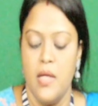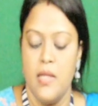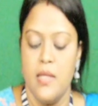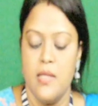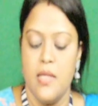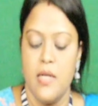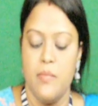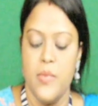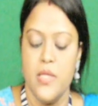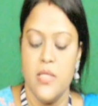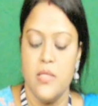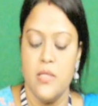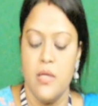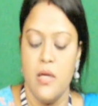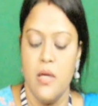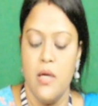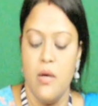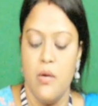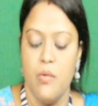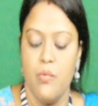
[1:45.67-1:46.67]
That means
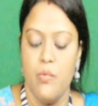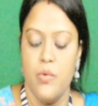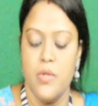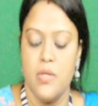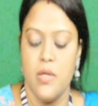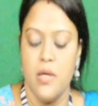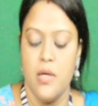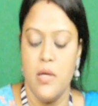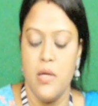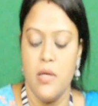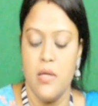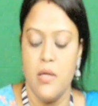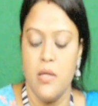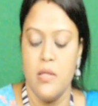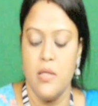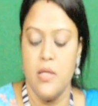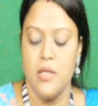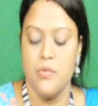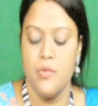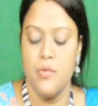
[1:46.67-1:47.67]
with
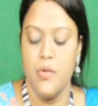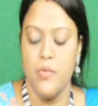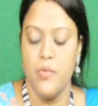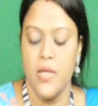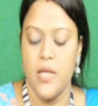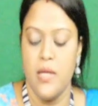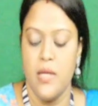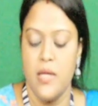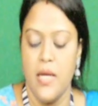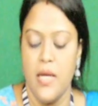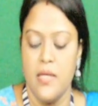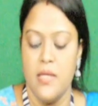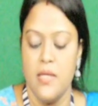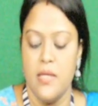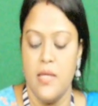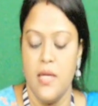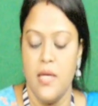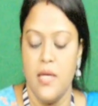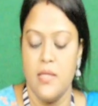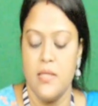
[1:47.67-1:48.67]
this one we can write
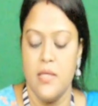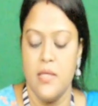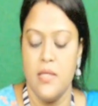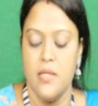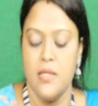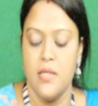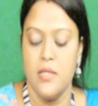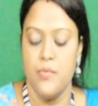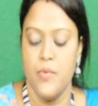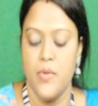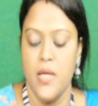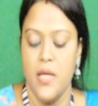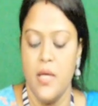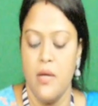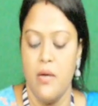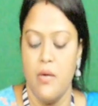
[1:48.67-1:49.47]
it as in this way,